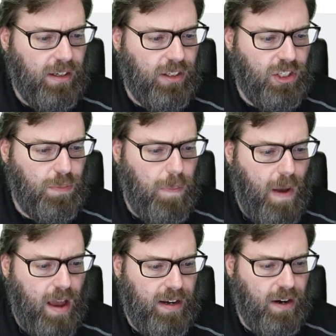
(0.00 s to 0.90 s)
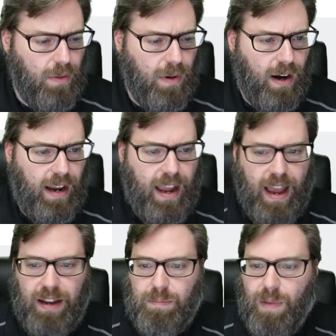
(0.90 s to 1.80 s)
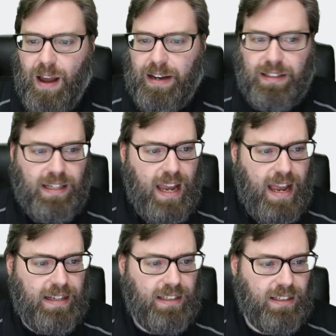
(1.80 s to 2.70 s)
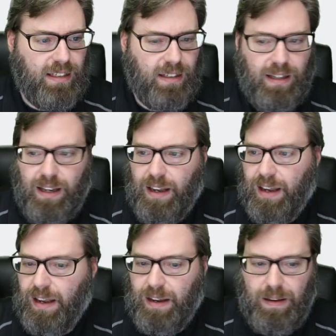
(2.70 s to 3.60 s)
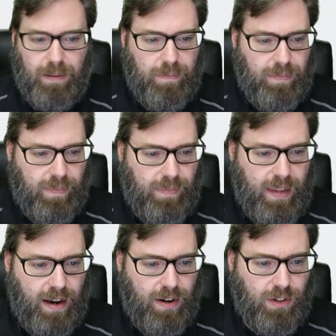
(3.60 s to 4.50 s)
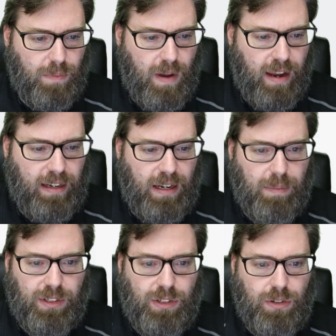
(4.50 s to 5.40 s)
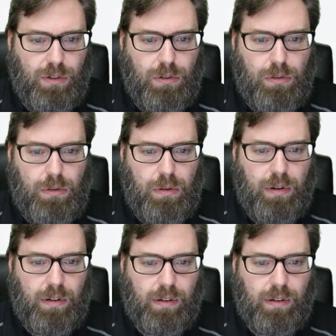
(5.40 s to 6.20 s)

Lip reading: spot here where I had my test. There's my Kyma 2.